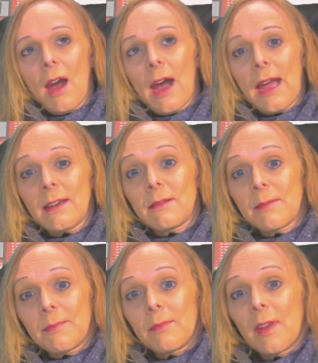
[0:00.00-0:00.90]
and
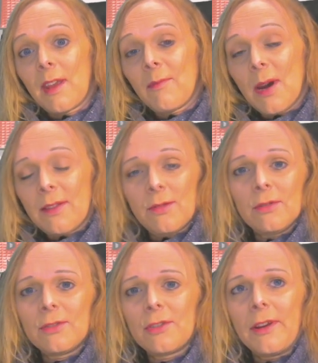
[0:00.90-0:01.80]
give my
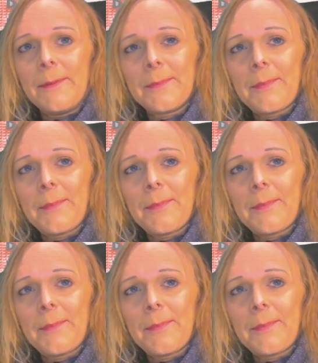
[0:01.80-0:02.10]
thoughts on it.